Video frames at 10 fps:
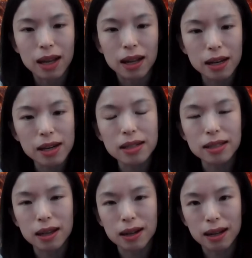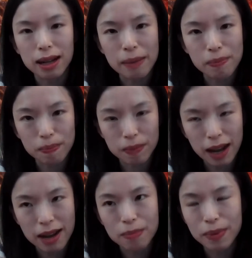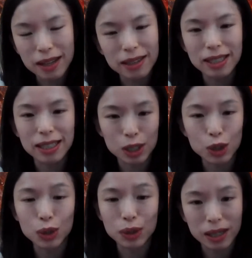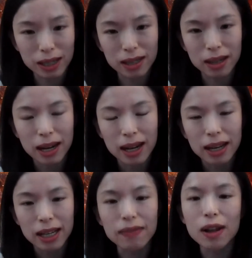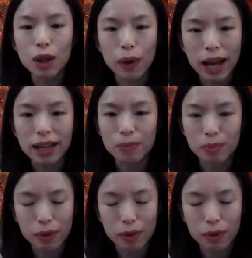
there is a liability issue here. Even though I can